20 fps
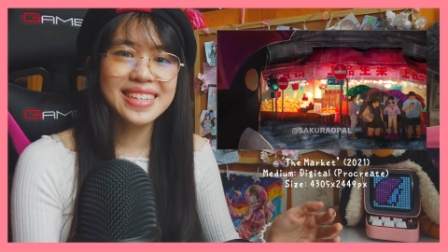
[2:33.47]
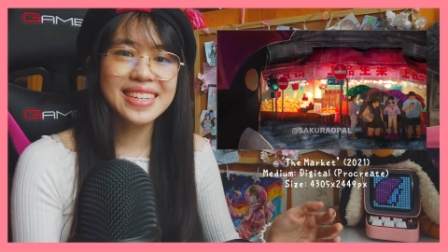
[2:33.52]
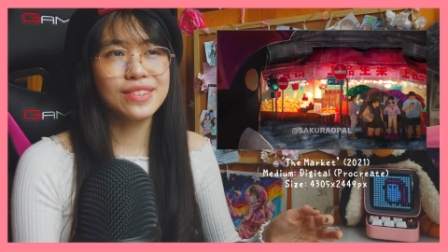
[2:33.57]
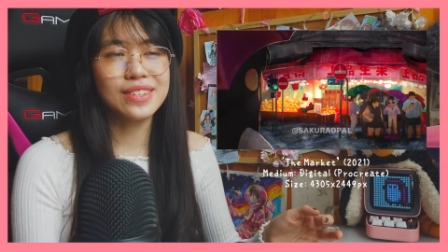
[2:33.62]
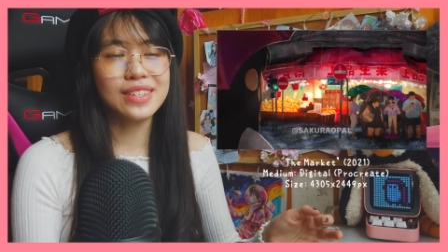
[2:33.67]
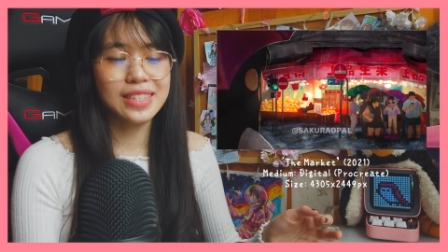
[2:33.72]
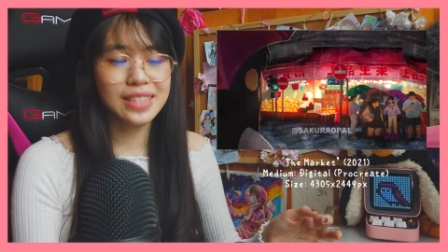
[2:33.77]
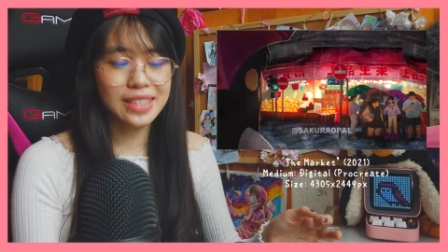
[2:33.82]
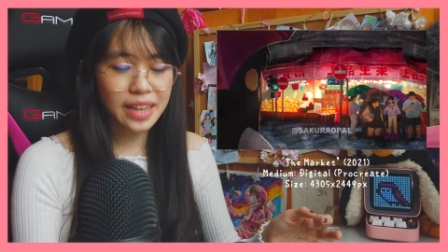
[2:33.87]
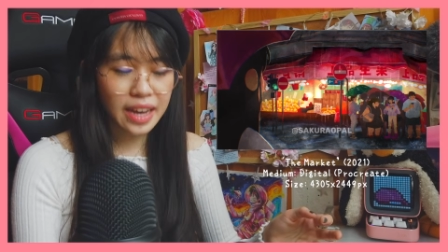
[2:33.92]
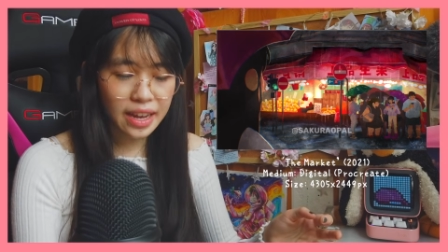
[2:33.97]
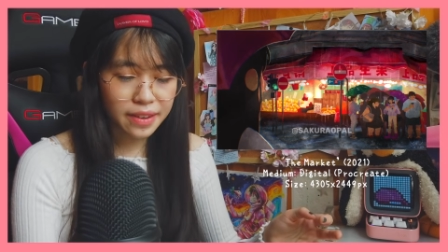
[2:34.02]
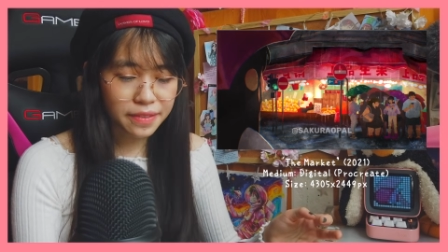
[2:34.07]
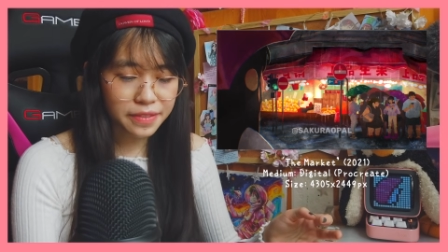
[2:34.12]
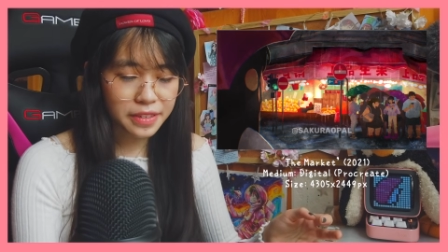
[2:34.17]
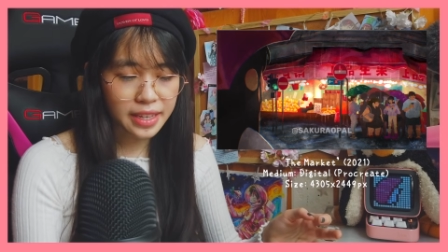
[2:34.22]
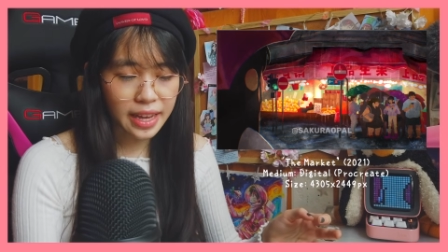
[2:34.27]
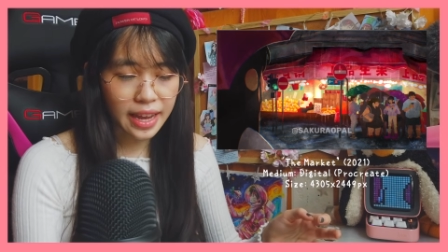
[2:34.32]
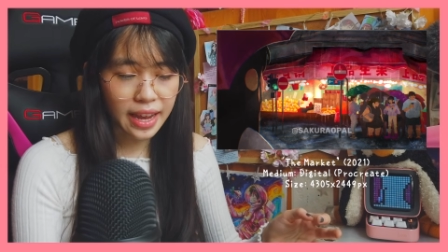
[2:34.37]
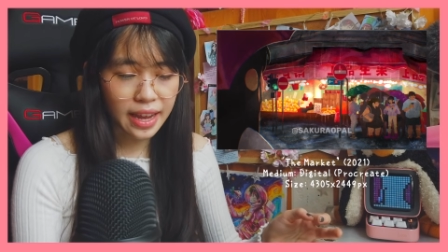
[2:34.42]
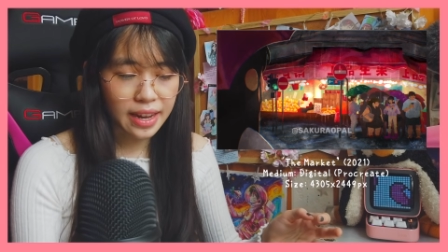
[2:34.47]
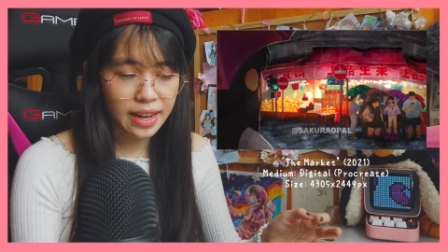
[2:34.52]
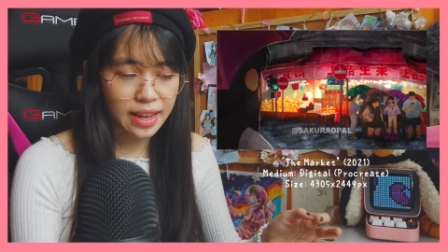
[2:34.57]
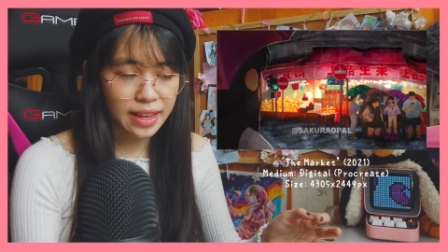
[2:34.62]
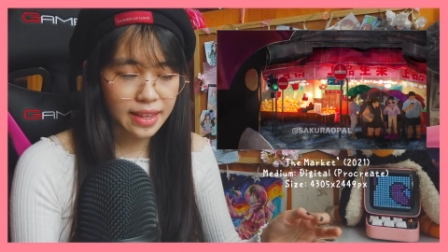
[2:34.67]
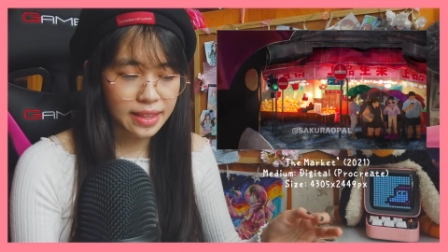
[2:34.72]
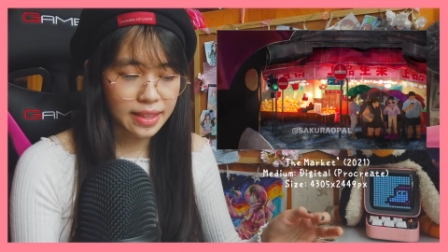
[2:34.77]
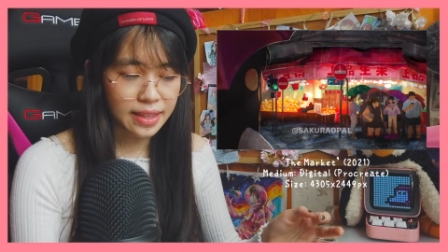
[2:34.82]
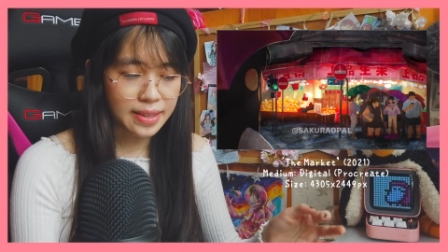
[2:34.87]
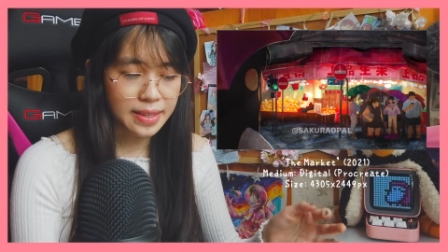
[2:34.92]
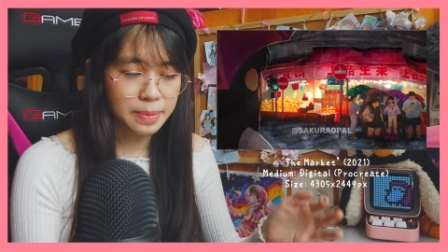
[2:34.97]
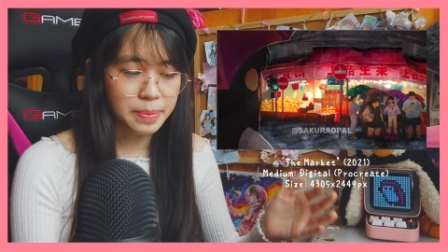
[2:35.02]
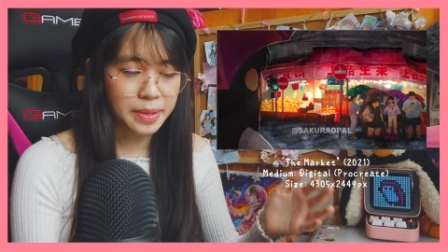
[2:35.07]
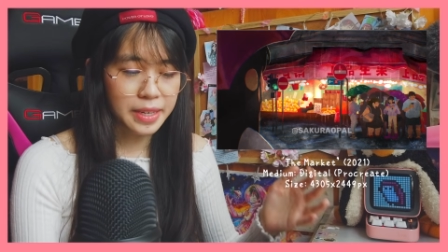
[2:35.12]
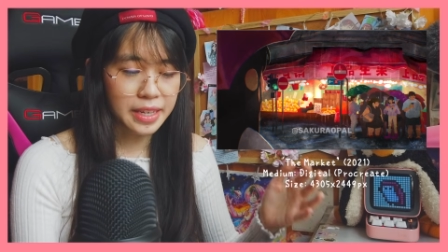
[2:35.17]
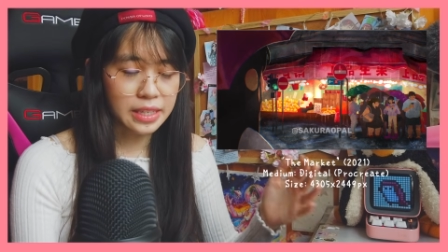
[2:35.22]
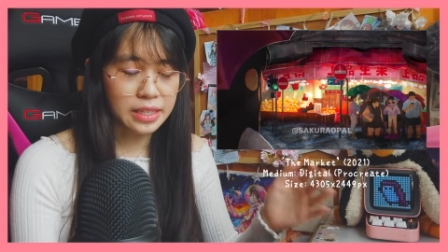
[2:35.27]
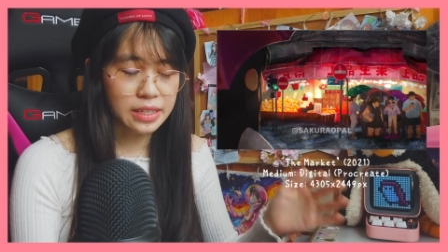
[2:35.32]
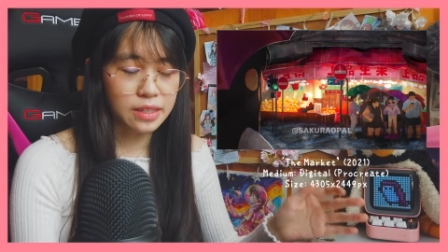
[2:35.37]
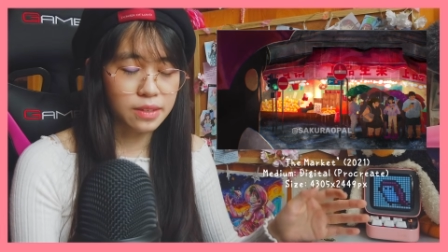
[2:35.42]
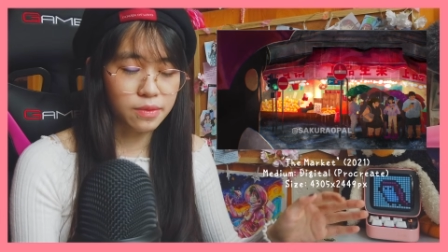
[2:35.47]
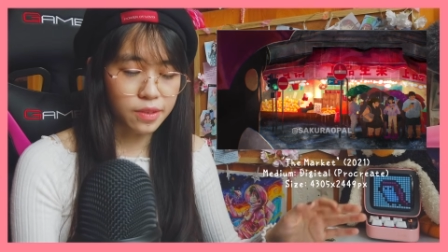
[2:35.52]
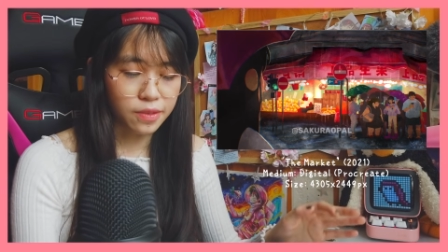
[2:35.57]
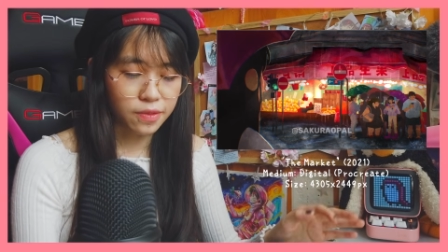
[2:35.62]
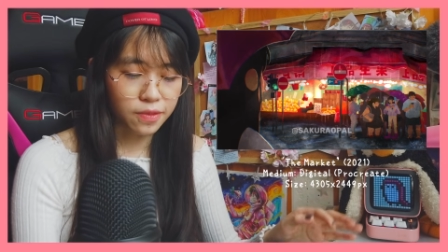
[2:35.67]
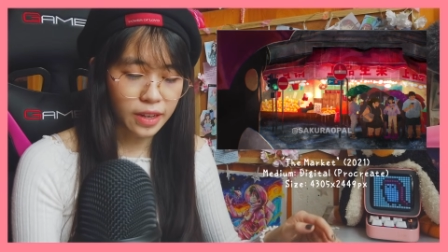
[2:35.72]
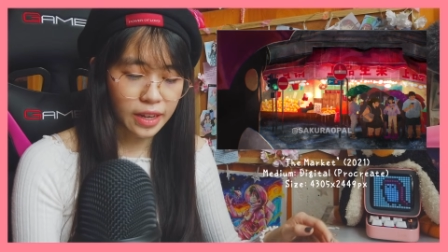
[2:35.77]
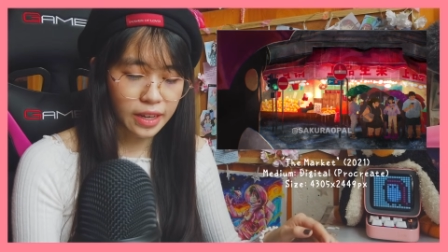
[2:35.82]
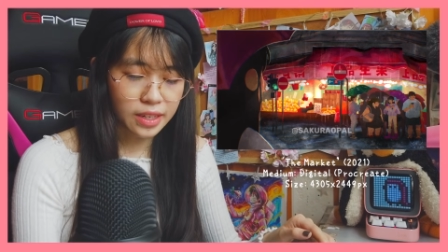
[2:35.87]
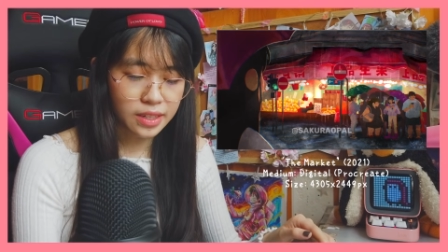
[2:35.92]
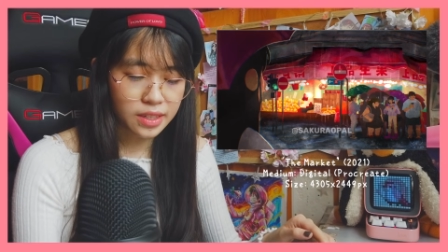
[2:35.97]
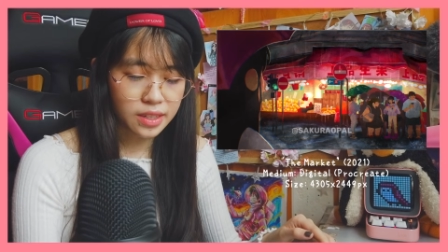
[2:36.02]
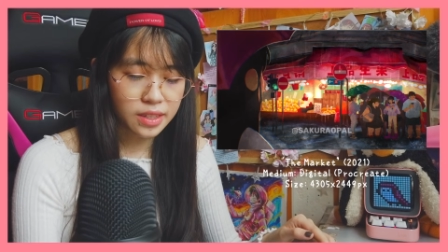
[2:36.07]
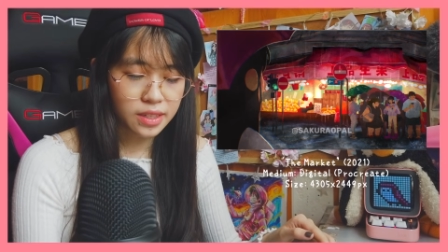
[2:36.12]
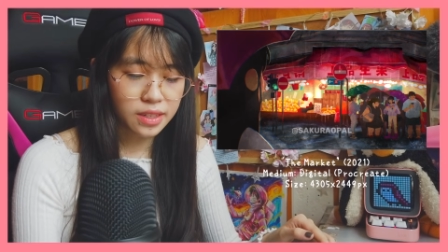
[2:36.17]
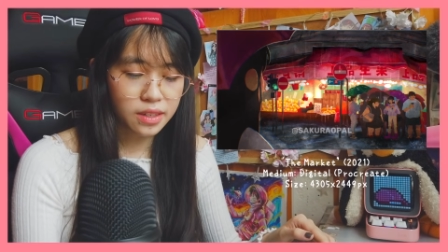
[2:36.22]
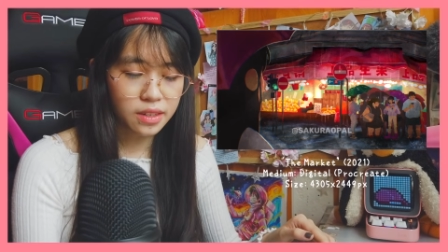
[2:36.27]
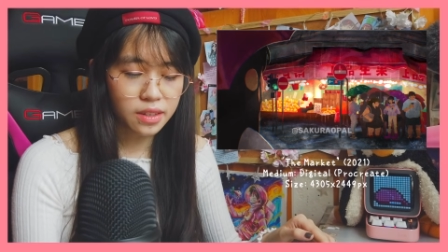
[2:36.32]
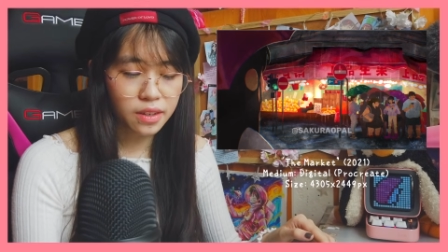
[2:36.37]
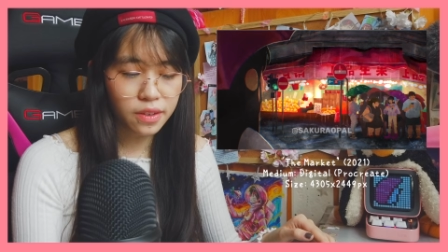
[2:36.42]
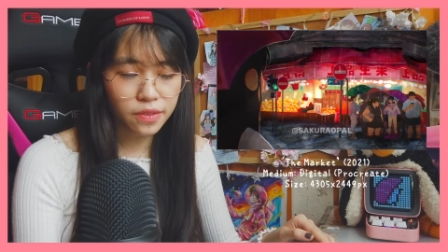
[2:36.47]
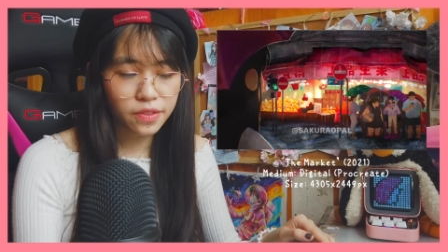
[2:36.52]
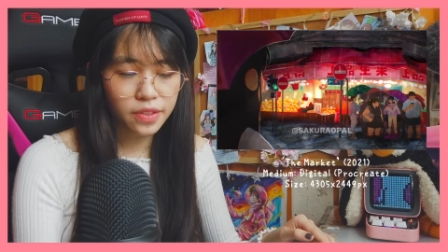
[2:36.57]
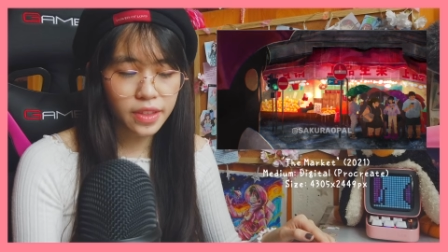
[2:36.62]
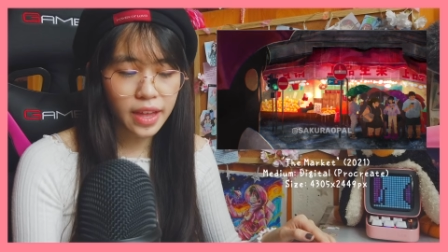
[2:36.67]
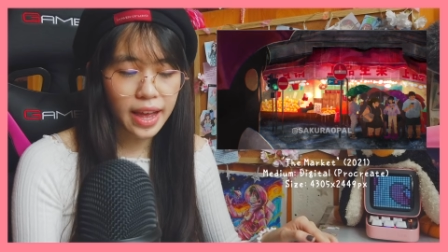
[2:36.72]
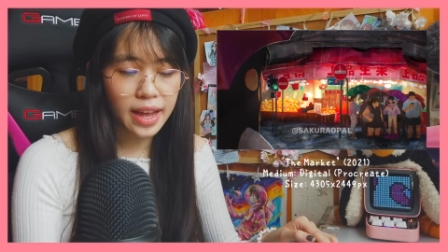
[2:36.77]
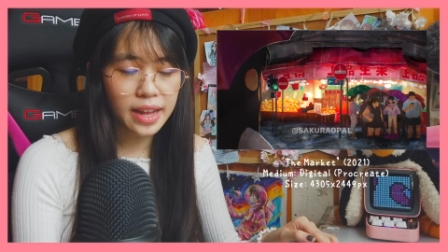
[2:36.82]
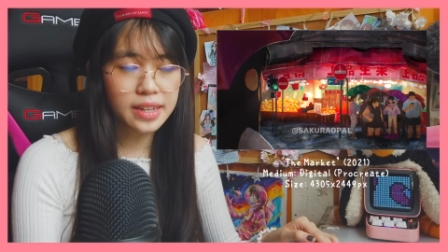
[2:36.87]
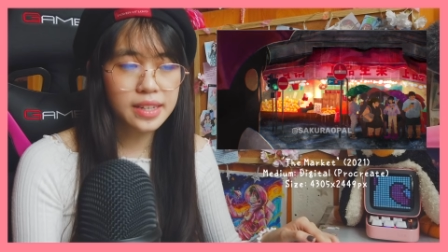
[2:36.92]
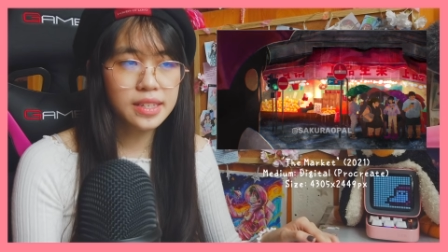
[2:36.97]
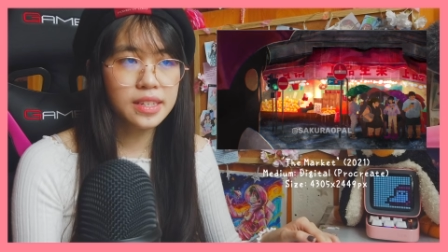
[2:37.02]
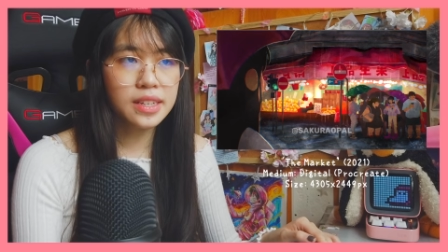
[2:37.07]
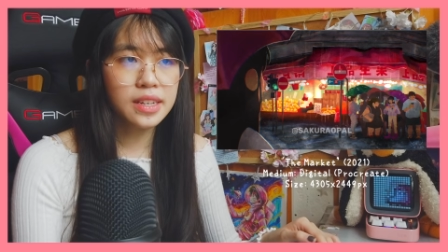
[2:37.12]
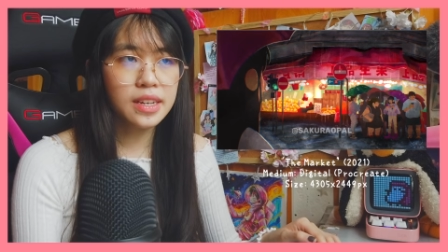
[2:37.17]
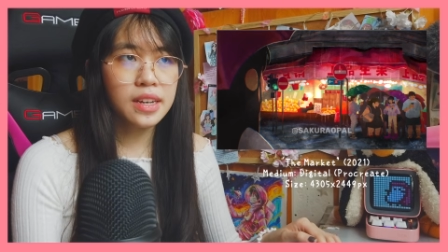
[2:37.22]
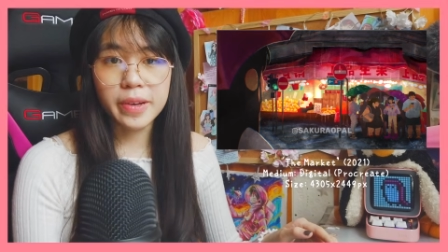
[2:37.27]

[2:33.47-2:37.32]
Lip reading: which is kind of sad, and this piece is a reflection of that,